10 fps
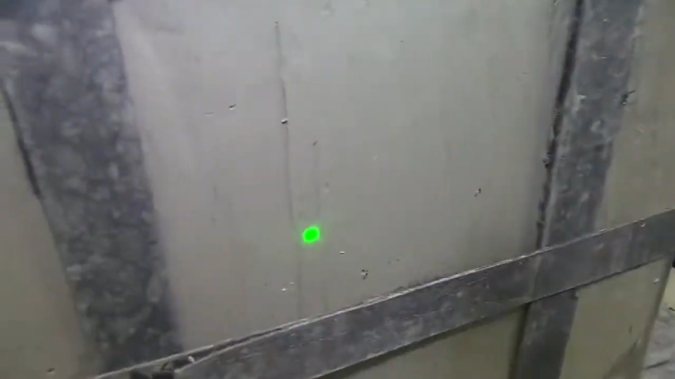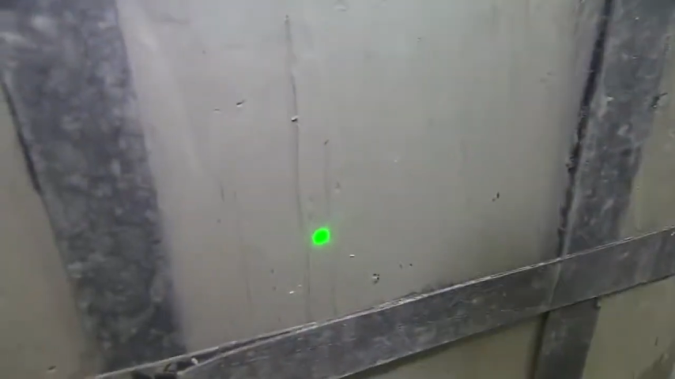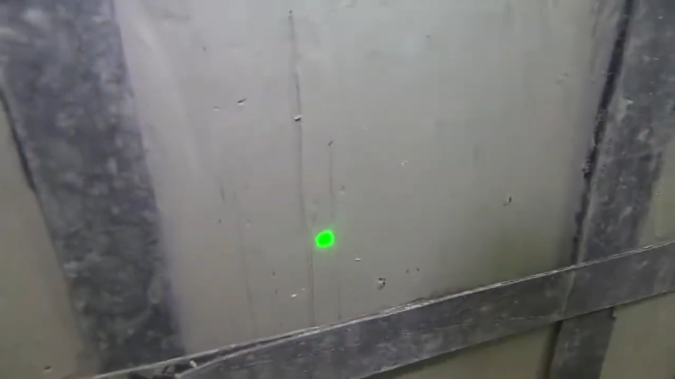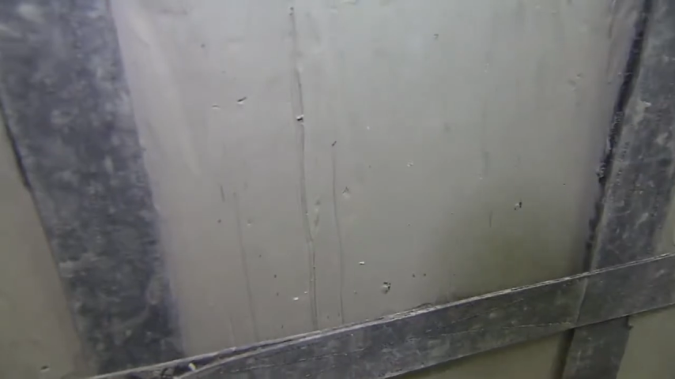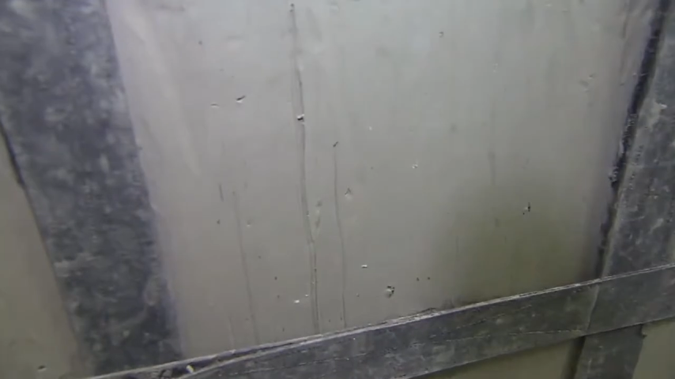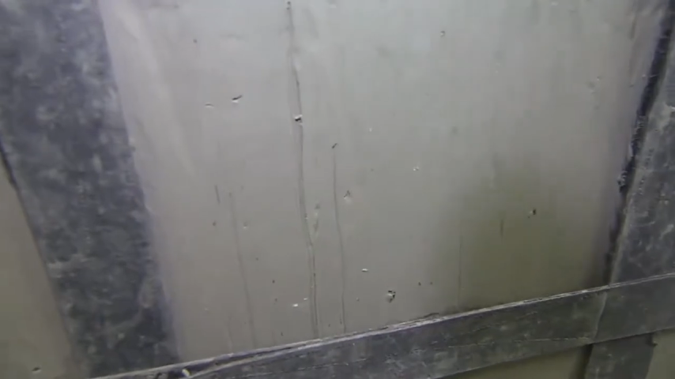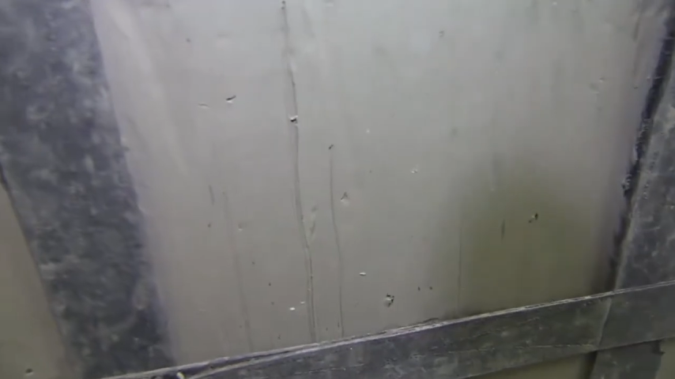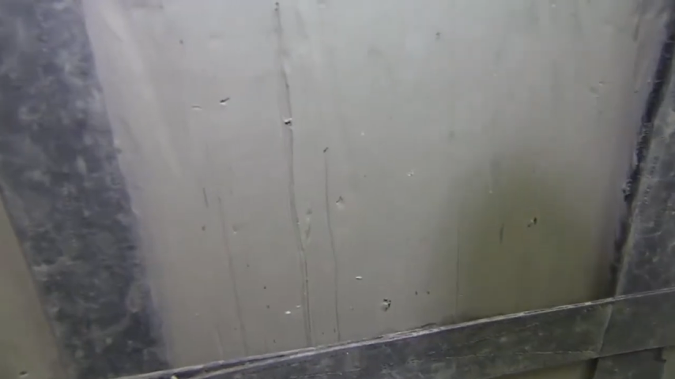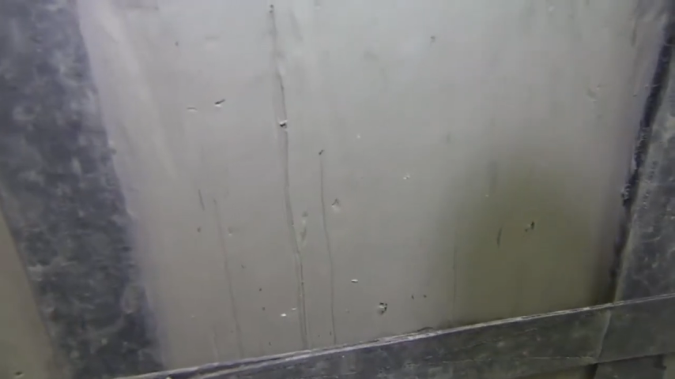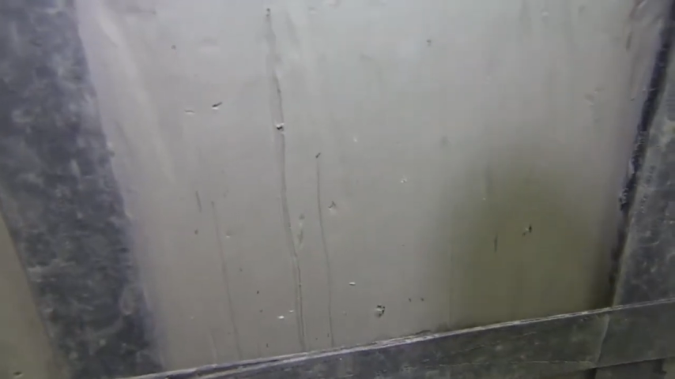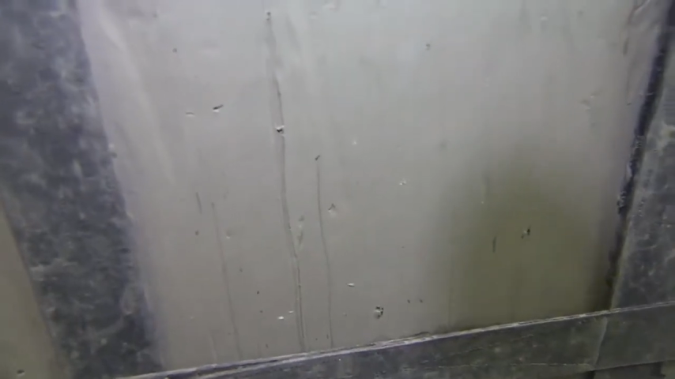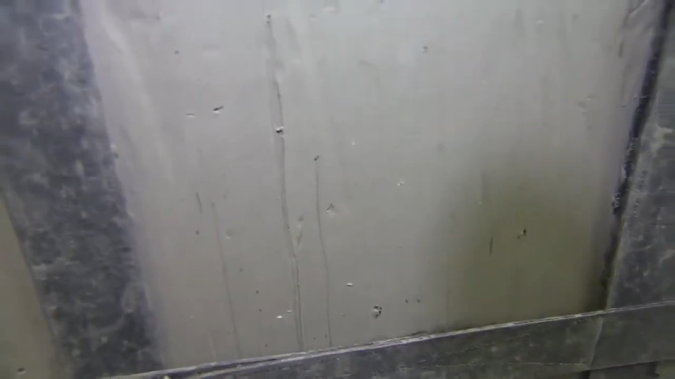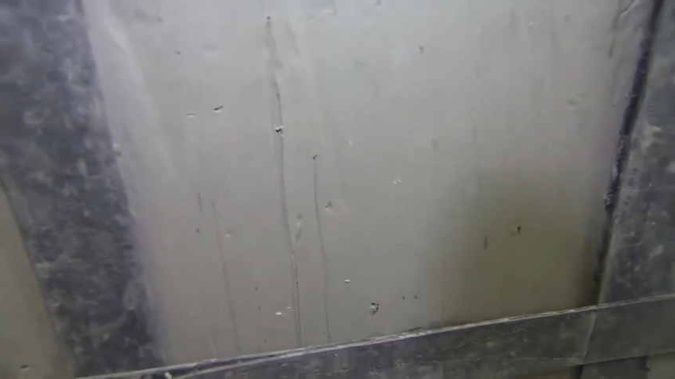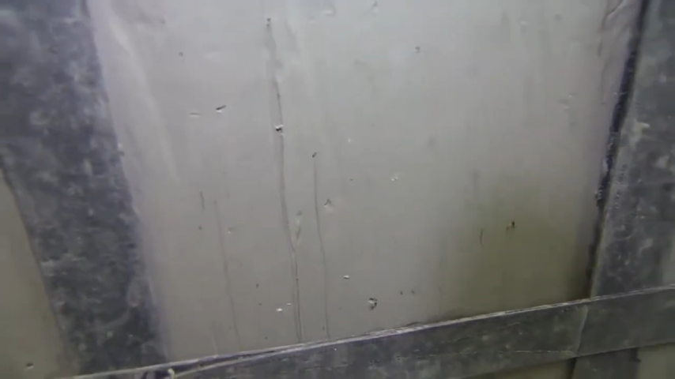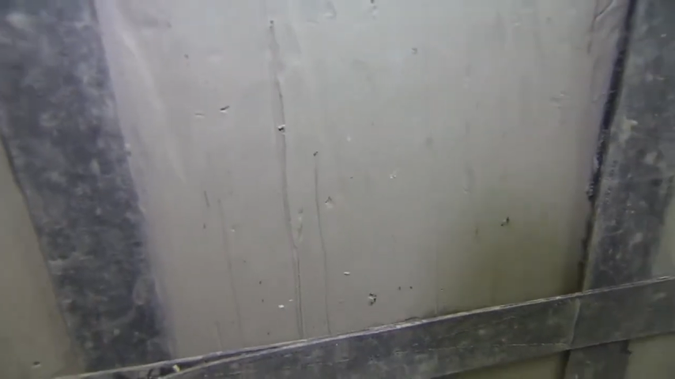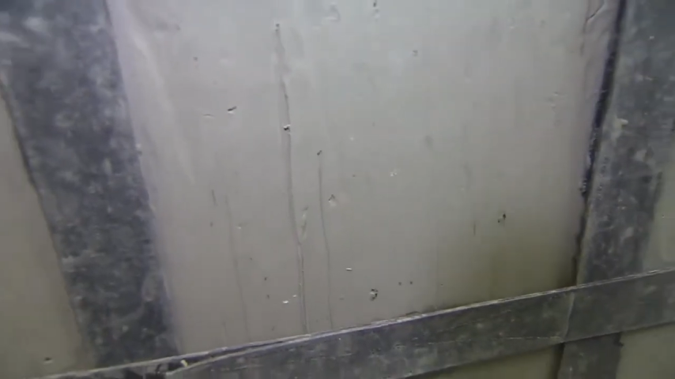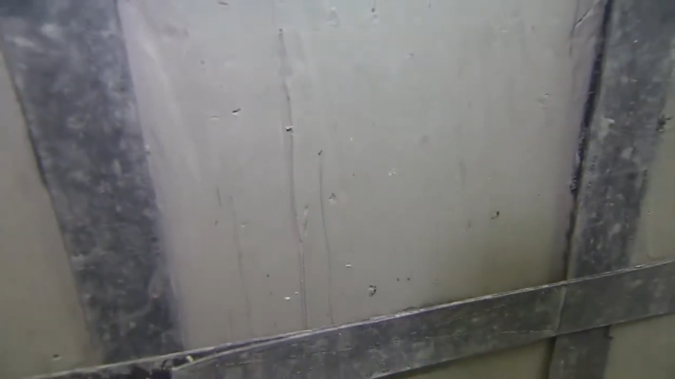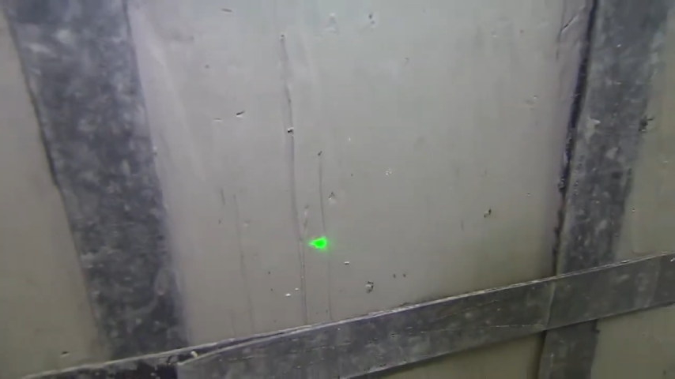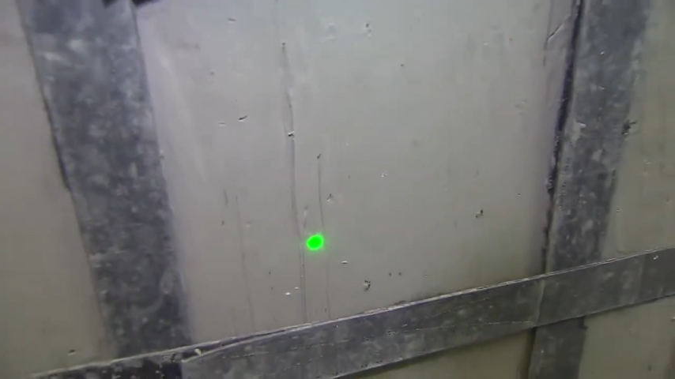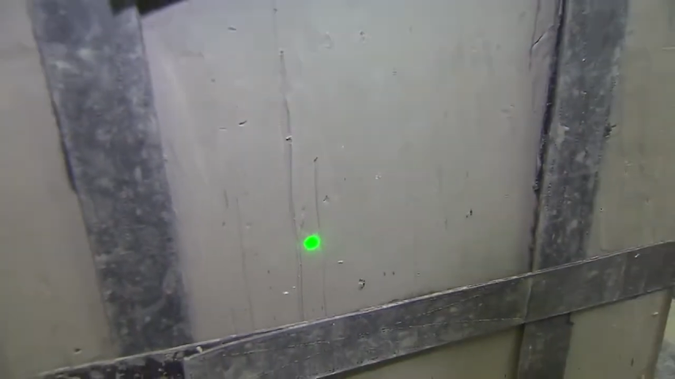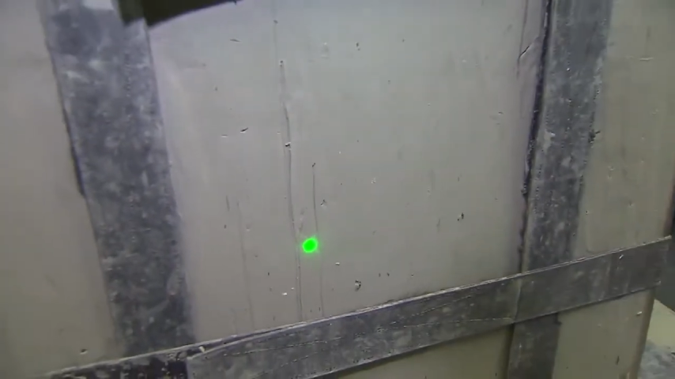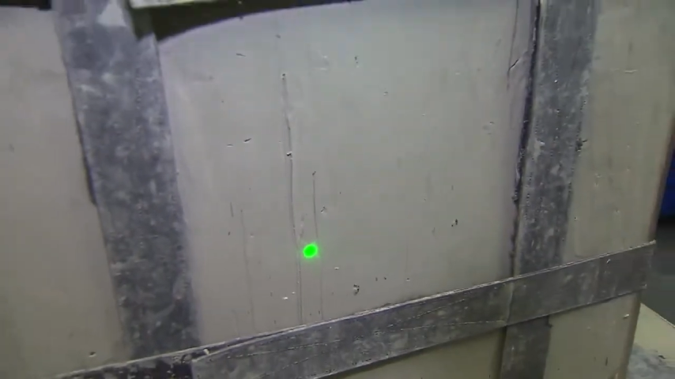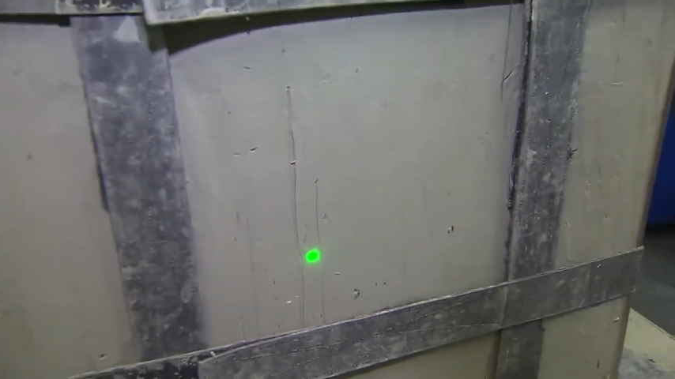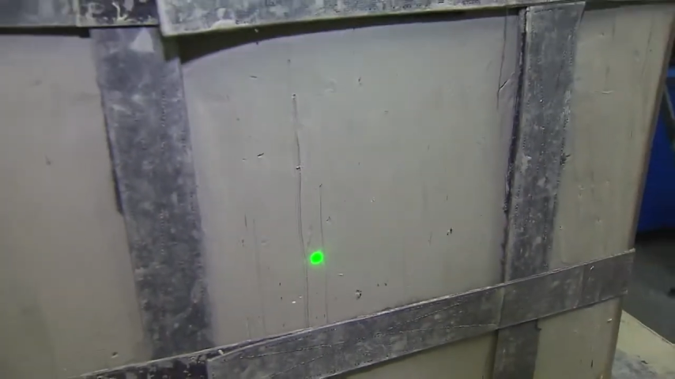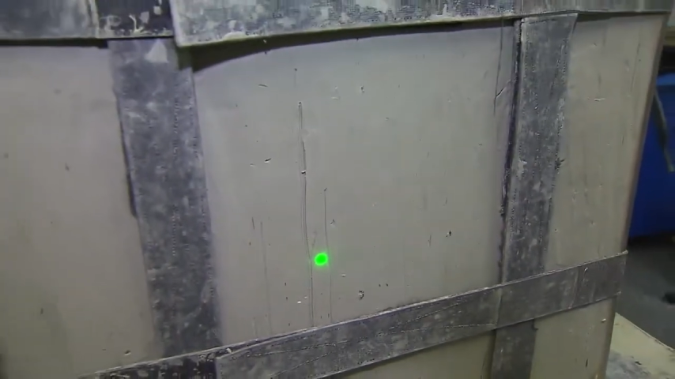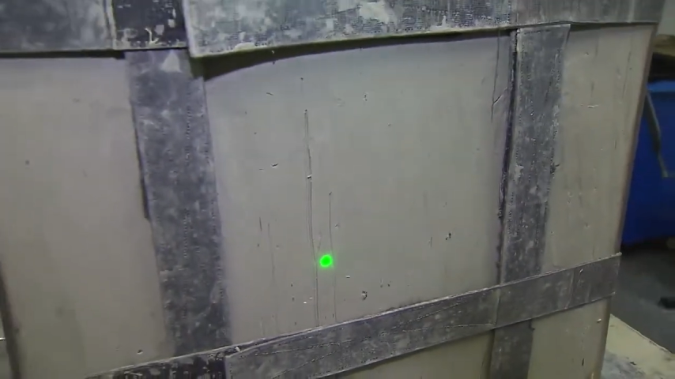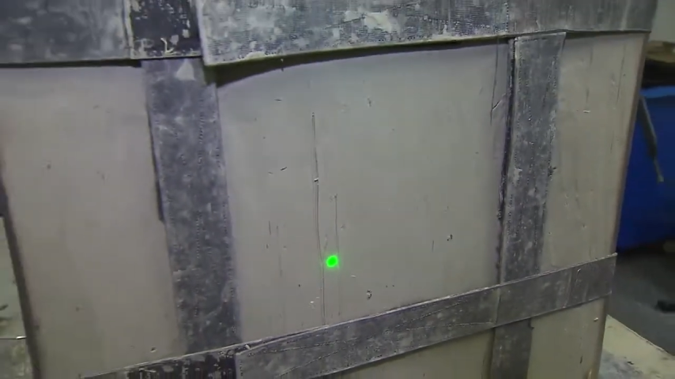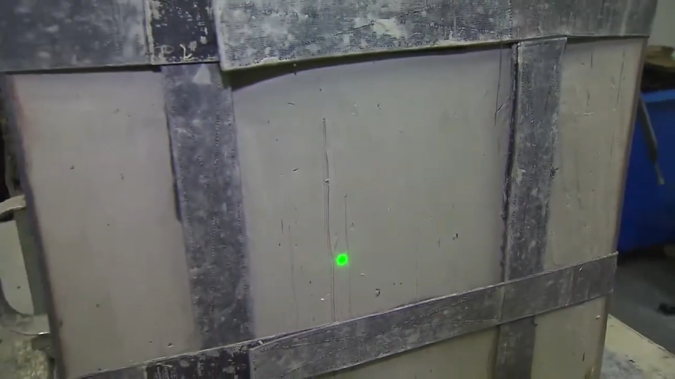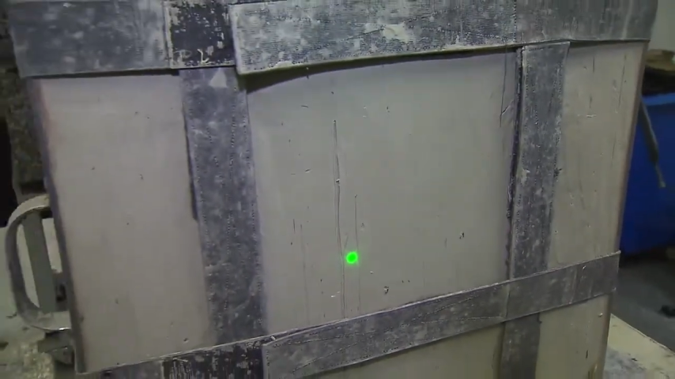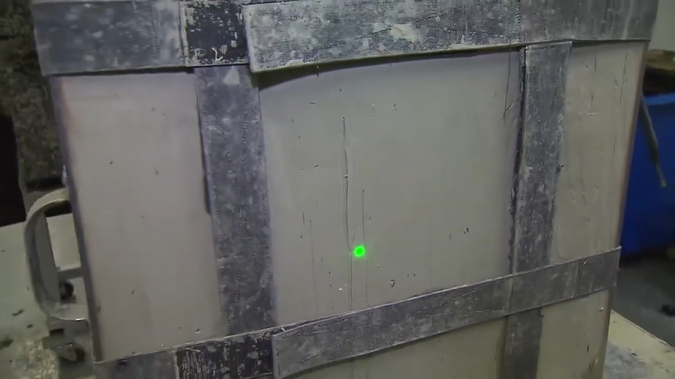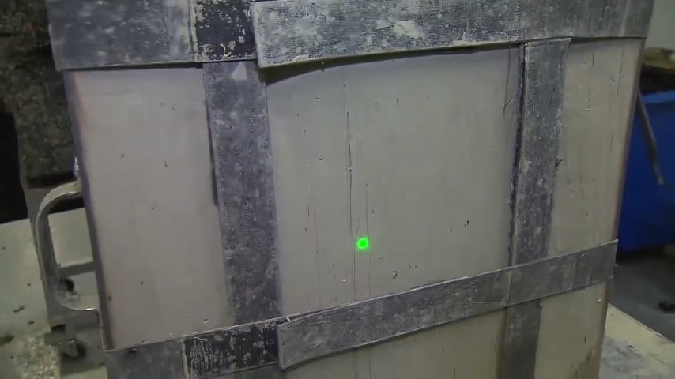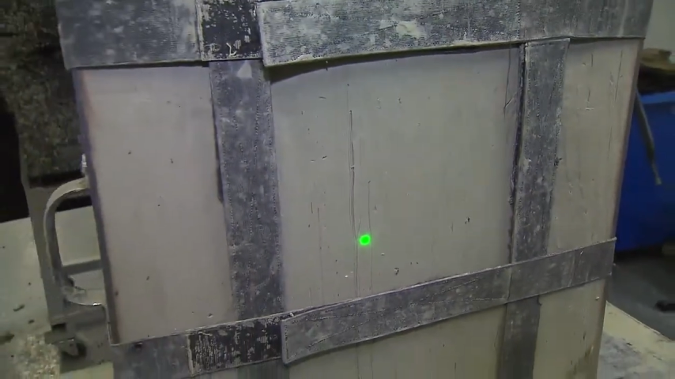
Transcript: [unreadable: no face in view]